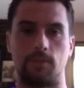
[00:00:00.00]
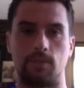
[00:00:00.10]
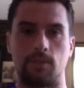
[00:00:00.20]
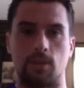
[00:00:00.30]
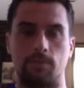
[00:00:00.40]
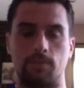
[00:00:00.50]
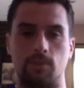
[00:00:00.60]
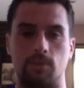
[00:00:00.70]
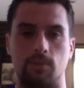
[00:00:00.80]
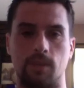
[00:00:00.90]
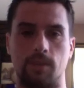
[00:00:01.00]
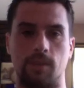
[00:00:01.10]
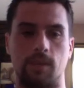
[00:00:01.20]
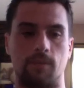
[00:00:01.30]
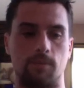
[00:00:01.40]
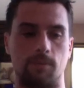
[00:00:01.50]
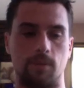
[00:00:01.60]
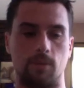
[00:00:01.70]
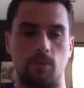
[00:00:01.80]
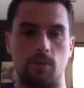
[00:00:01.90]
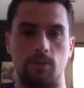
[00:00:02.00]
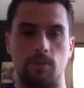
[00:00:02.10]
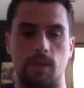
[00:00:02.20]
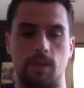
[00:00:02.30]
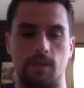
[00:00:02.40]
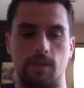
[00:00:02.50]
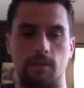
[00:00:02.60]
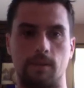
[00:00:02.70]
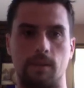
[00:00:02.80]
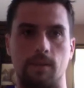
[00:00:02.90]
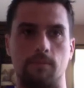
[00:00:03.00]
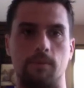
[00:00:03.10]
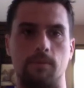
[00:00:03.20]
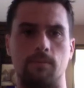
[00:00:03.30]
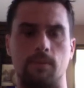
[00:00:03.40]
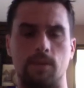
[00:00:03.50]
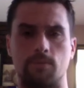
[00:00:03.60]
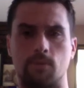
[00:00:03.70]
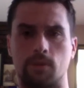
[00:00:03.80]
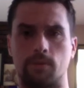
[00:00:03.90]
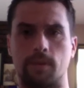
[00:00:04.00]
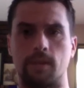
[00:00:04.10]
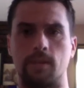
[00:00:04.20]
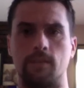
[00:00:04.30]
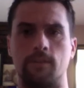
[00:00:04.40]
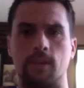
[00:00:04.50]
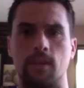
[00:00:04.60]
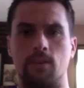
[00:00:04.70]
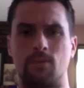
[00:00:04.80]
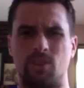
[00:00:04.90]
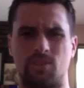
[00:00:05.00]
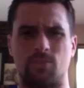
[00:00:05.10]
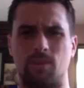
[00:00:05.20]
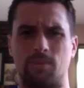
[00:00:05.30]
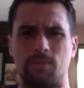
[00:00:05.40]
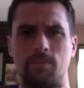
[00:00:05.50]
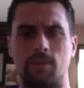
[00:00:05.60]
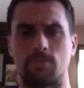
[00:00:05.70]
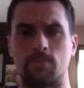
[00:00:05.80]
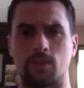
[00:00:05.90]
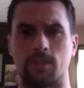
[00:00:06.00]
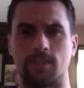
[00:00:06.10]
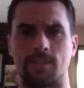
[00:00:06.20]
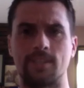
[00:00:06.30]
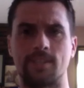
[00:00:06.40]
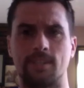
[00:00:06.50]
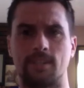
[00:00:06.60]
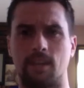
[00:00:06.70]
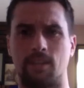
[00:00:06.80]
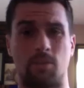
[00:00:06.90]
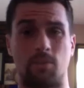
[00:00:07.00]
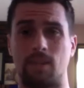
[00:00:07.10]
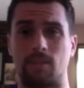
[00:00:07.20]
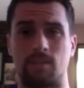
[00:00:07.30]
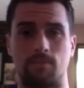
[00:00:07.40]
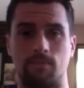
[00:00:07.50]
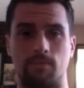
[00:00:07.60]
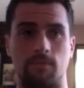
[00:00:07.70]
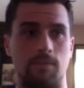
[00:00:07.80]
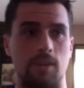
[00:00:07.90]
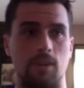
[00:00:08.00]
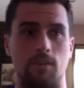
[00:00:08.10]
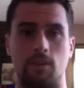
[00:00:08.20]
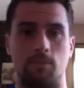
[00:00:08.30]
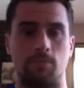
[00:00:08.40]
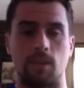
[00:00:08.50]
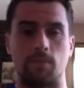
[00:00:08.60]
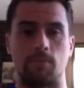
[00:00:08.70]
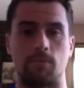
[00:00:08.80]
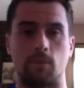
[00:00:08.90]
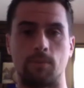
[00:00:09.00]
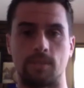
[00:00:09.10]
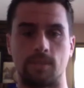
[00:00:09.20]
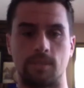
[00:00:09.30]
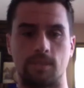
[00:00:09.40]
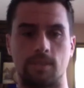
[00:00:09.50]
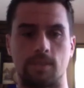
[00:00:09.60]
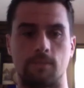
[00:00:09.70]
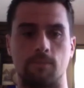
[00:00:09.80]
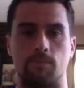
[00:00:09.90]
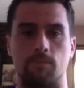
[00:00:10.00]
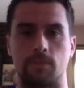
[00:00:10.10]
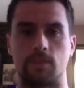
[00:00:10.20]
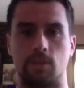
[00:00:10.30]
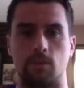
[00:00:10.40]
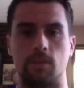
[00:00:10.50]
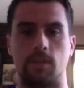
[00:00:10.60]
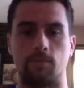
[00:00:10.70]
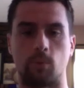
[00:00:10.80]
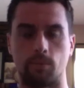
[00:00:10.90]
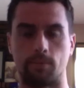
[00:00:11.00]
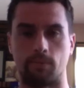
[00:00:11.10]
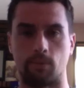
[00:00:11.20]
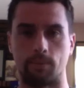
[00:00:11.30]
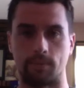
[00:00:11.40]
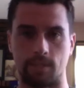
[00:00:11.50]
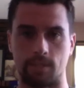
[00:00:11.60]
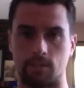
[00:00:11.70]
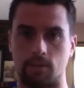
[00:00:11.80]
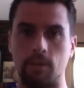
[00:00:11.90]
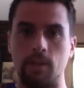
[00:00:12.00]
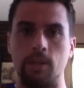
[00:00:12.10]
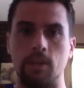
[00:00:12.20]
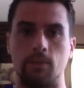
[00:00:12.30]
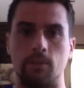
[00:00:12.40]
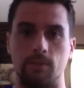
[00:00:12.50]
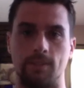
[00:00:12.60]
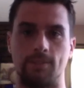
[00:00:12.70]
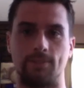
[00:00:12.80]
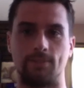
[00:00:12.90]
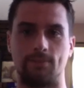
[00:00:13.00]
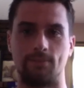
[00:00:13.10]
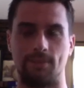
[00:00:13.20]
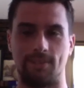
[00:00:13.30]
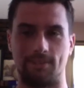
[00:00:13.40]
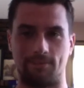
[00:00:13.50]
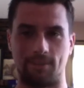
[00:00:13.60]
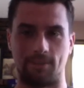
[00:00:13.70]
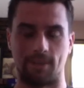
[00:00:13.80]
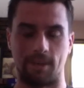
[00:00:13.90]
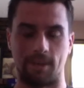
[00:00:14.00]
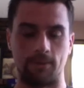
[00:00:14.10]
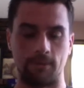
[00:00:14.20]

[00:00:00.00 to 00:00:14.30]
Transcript: top two. I think everybody will want to do that and be much more competitive. We also want to be much more consistent. I thought we had some very, very bright performances and some, you know, really poor performances. So we need to figure that out